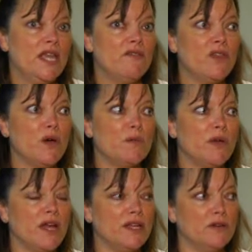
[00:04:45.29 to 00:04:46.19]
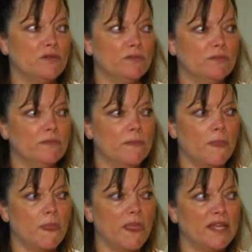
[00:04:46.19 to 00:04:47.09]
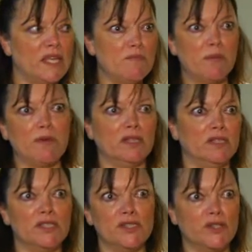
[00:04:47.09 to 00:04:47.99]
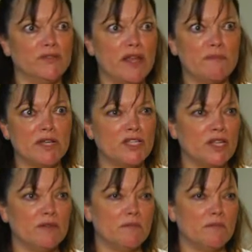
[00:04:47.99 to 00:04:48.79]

even though I don't keep up on the listserv that much,